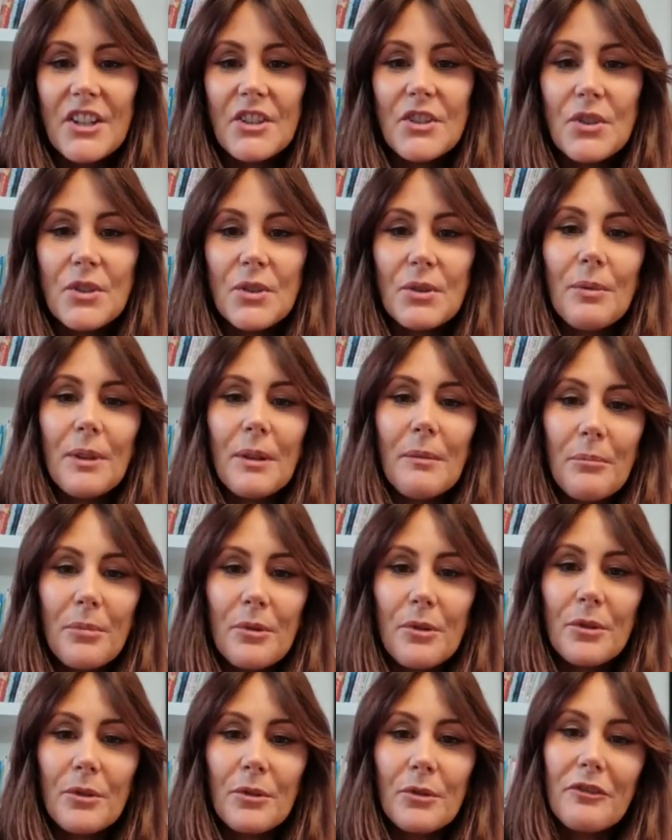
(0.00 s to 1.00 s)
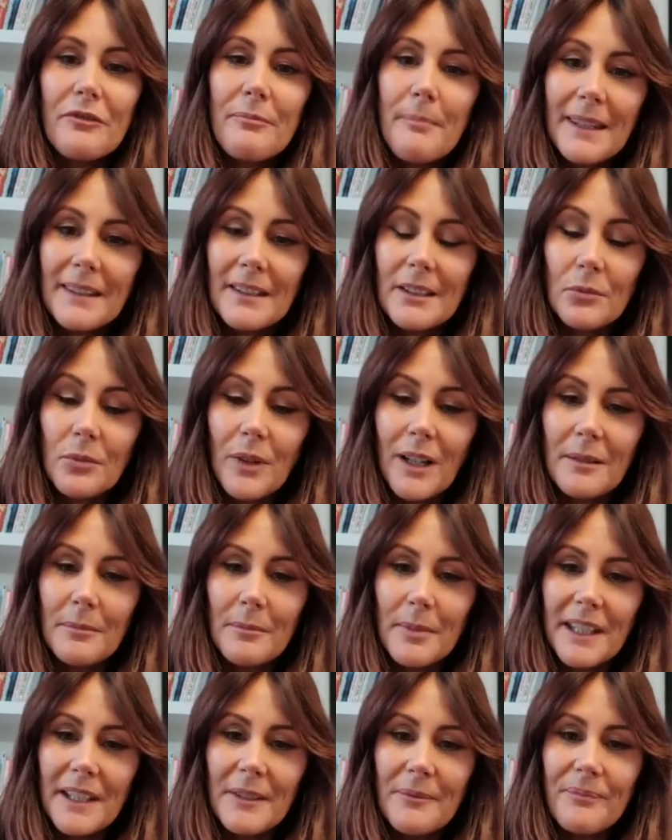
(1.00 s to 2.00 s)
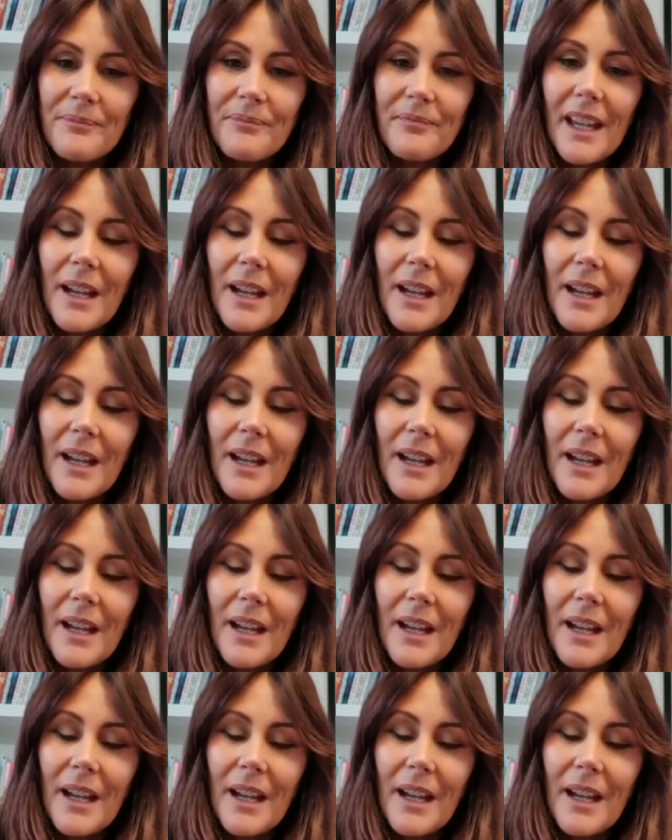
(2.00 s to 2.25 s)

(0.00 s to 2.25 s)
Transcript: to improve mental well-being,